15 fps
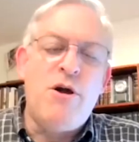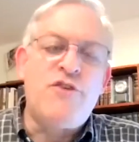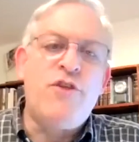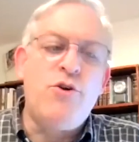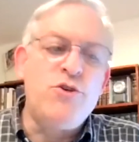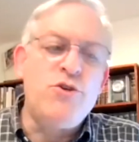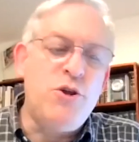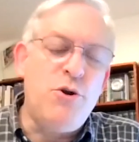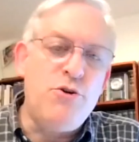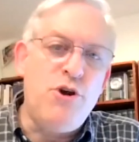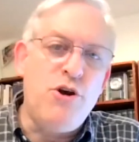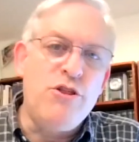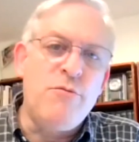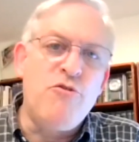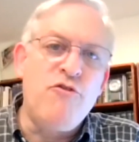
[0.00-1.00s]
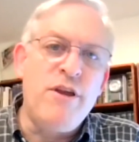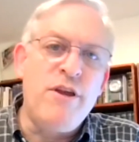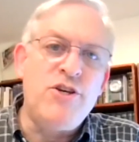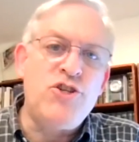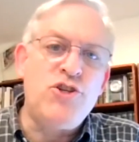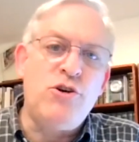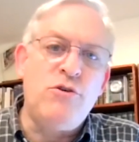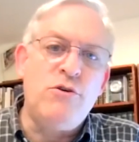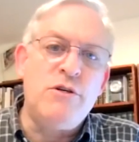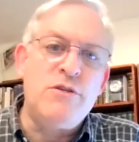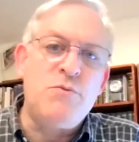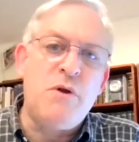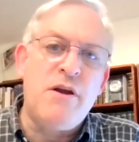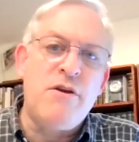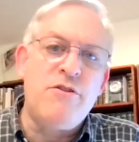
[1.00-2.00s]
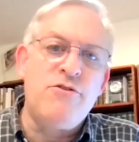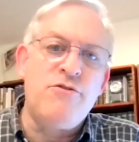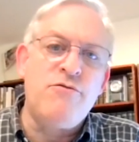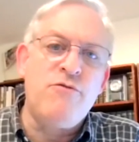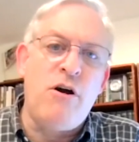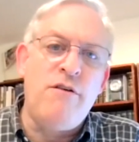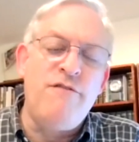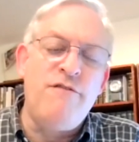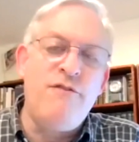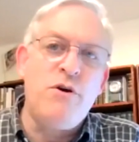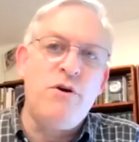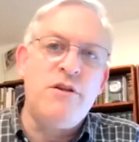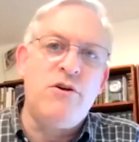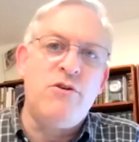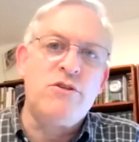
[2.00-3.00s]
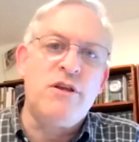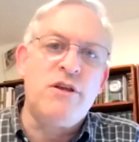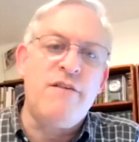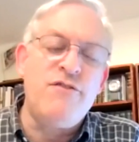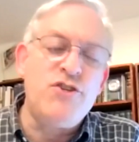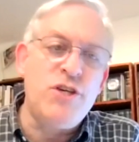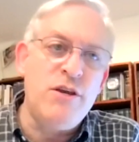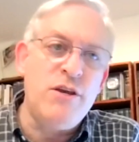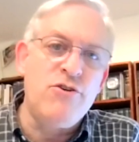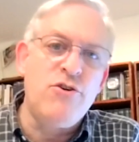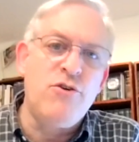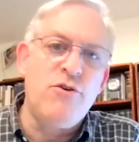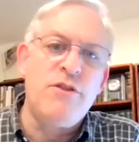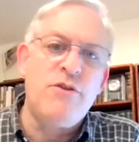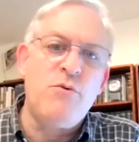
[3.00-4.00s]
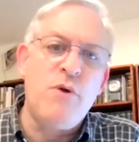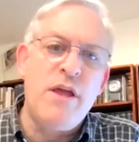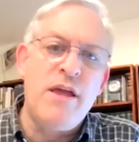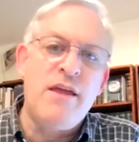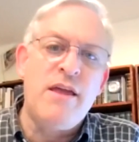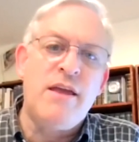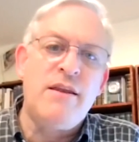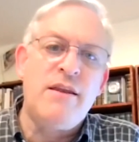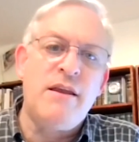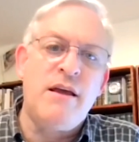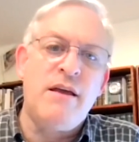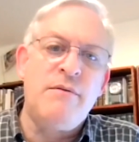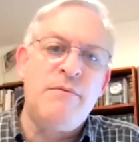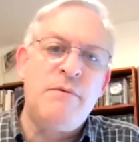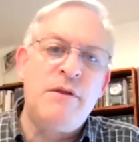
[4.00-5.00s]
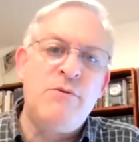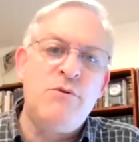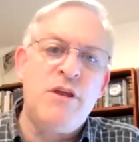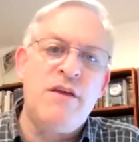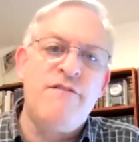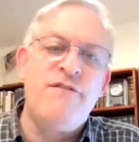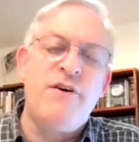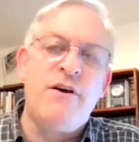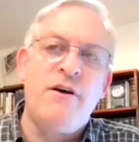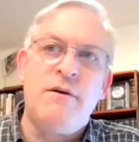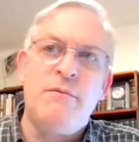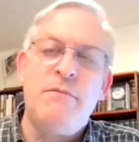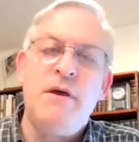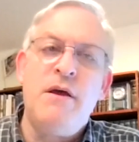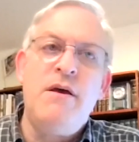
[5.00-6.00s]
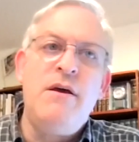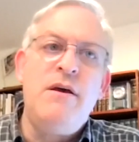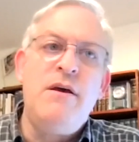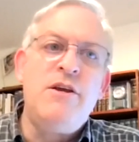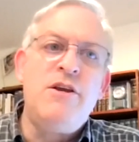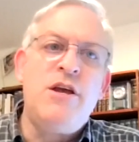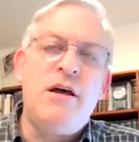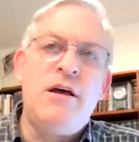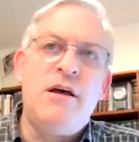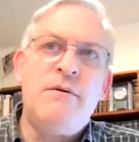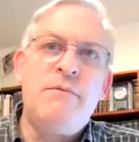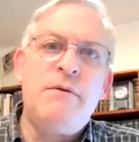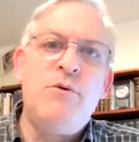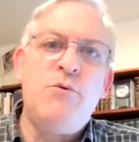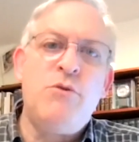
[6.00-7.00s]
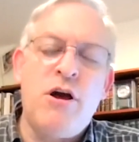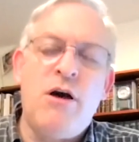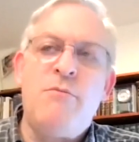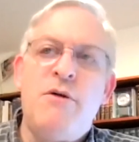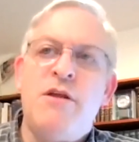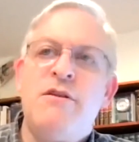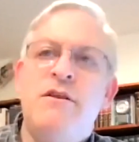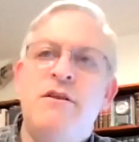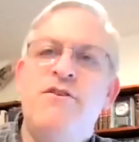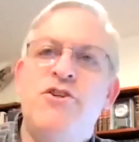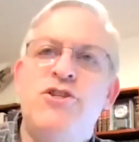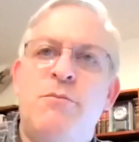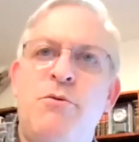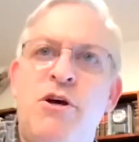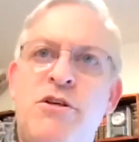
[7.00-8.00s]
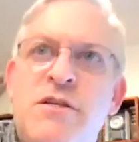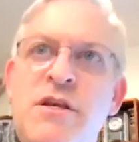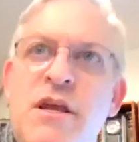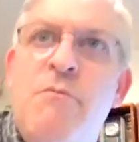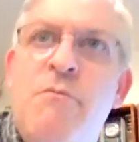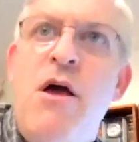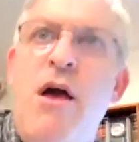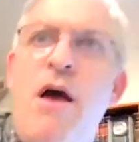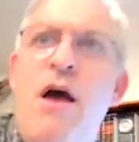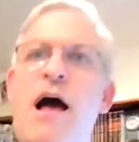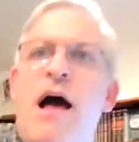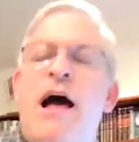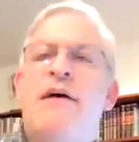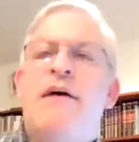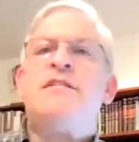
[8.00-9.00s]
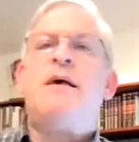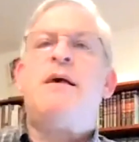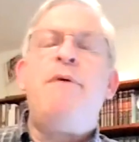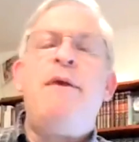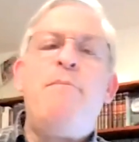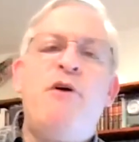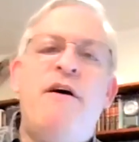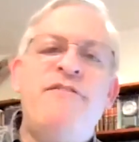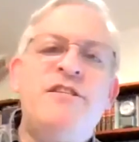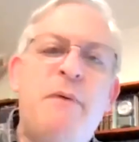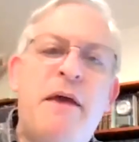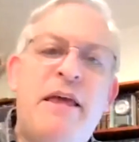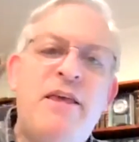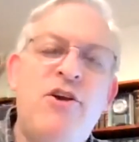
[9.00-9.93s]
very much. For those who don't know, the Maria Show is where the Rav would also give shiur during the week, and uh, he would give. Uh, uh, he would come on different Shabbosim. some people have